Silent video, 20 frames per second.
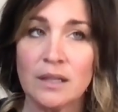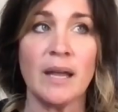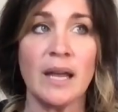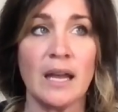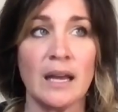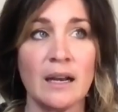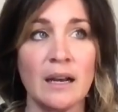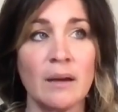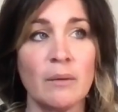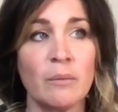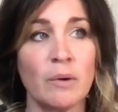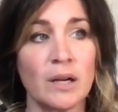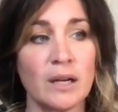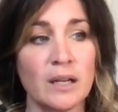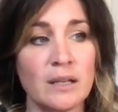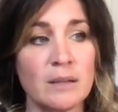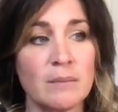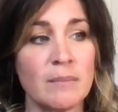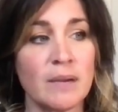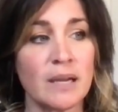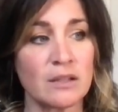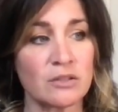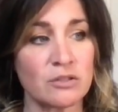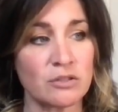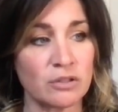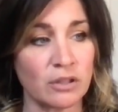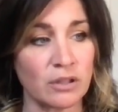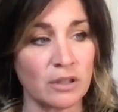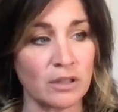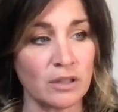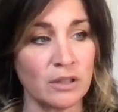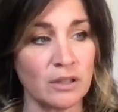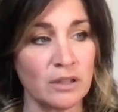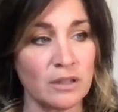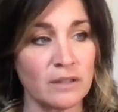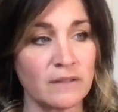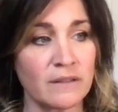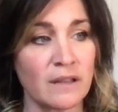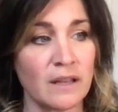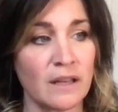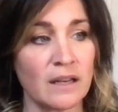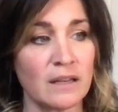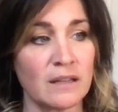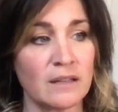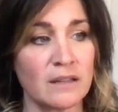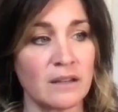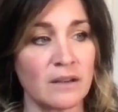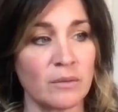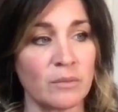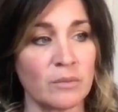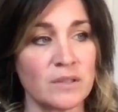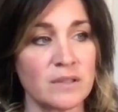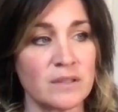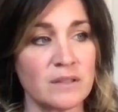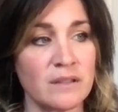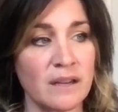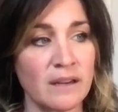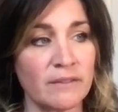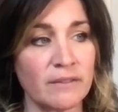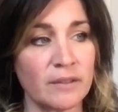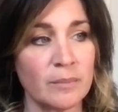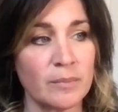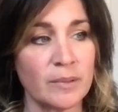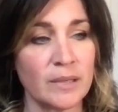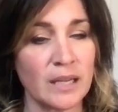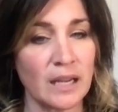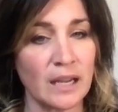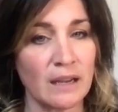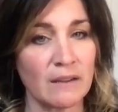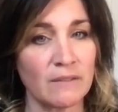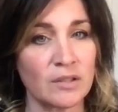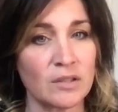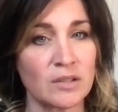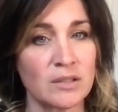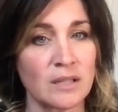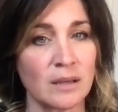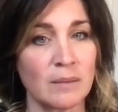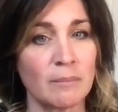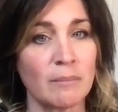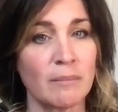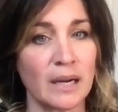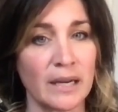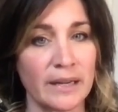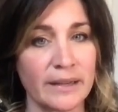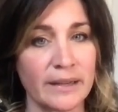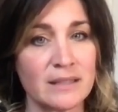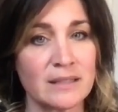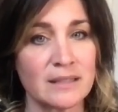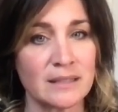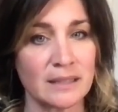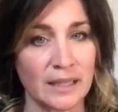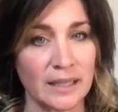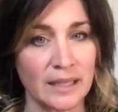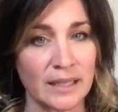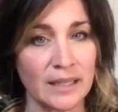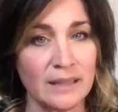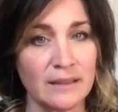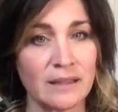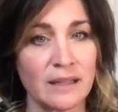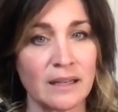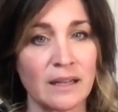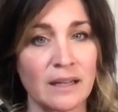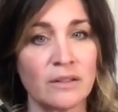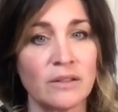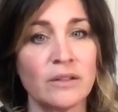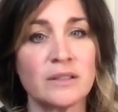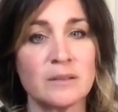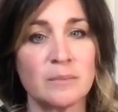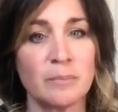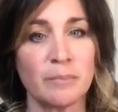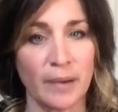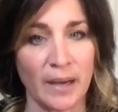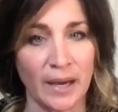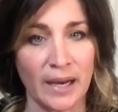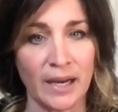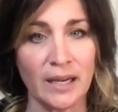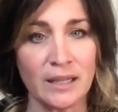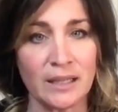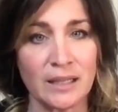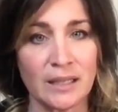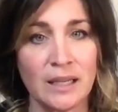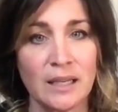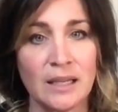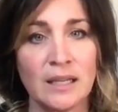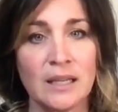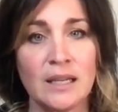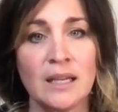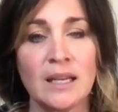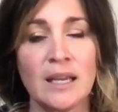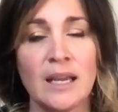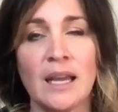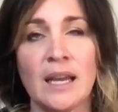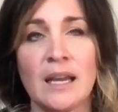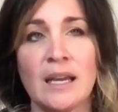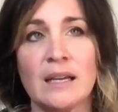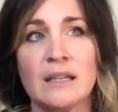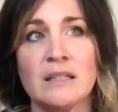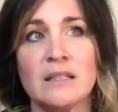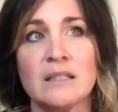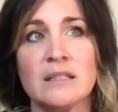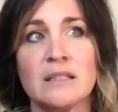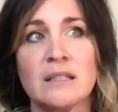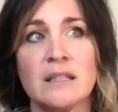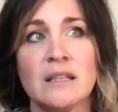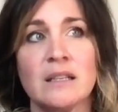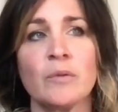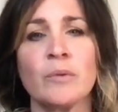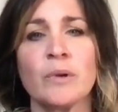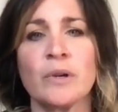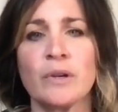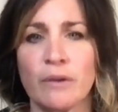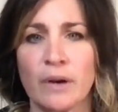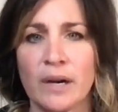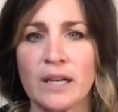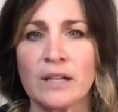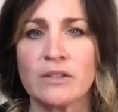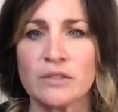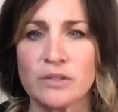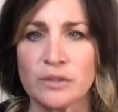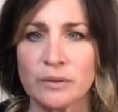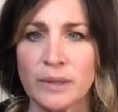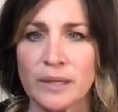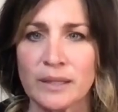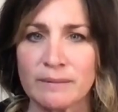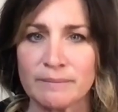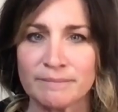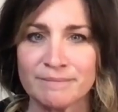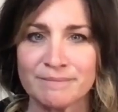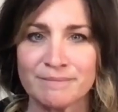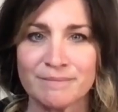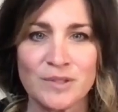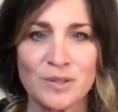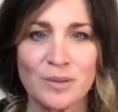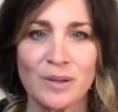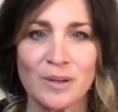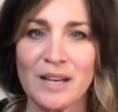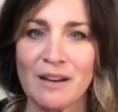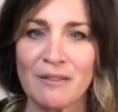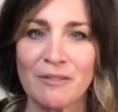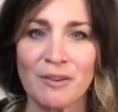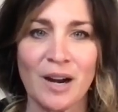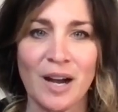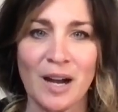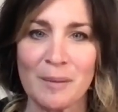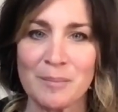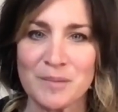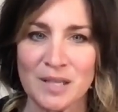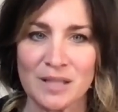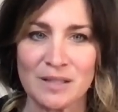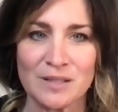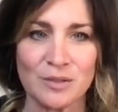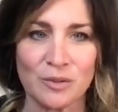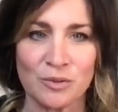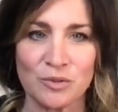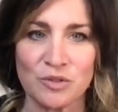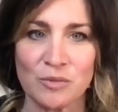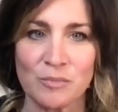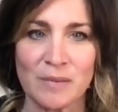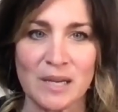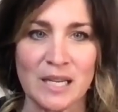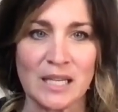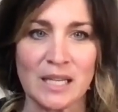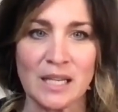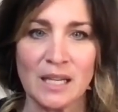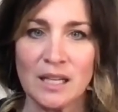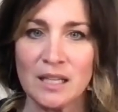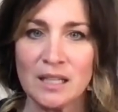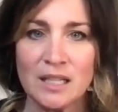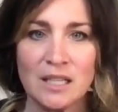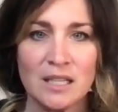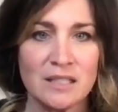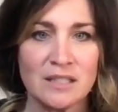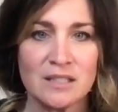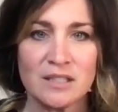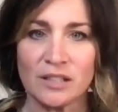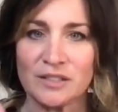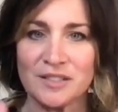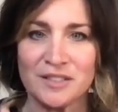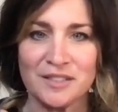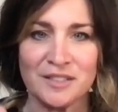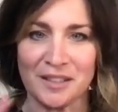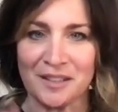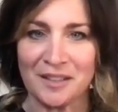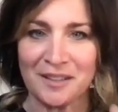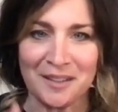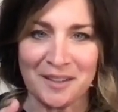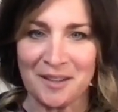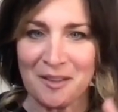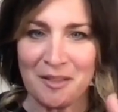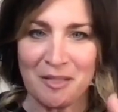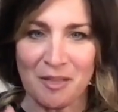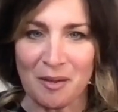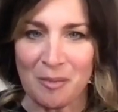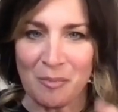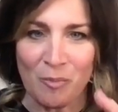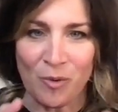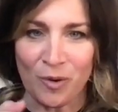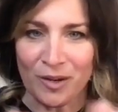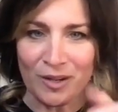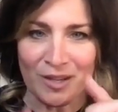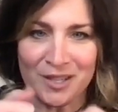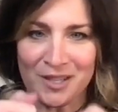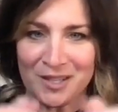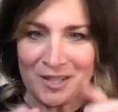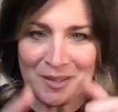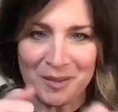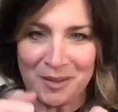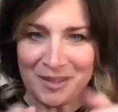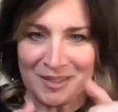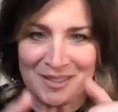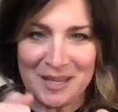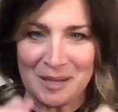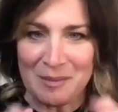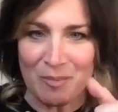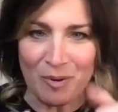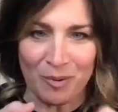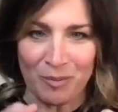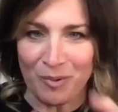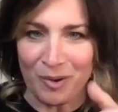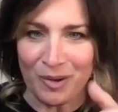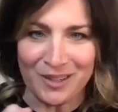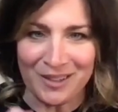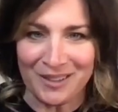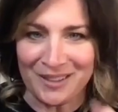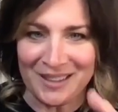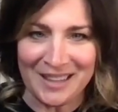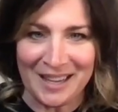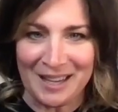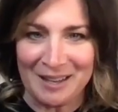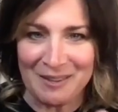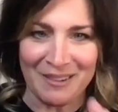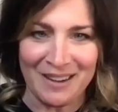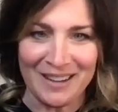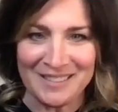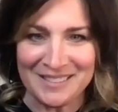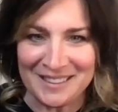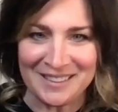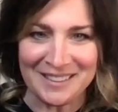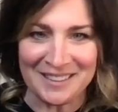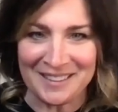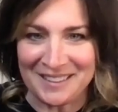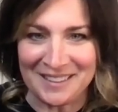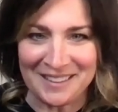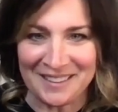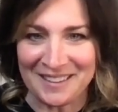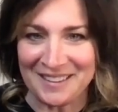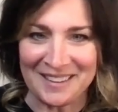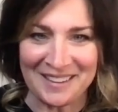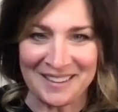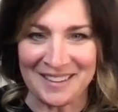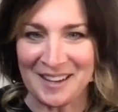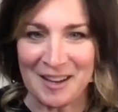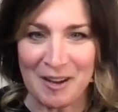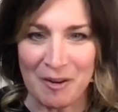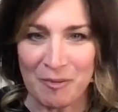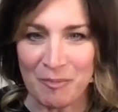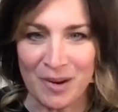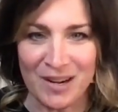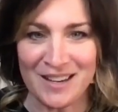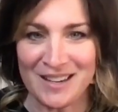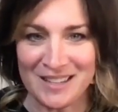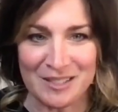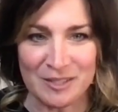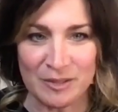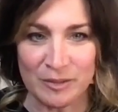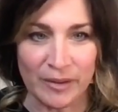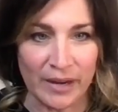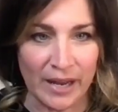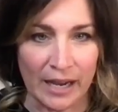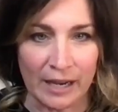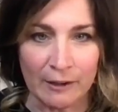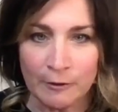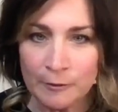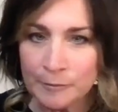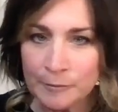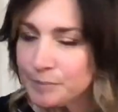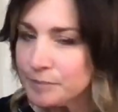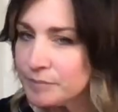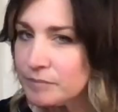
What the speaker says: And I wanted to make sure that there was never behaviors on my side that I looked back and regretted doing. So I never hopped on social media to da da da thumb warrior, keyboard warrior again, right? Da da da da da da. What did he do now?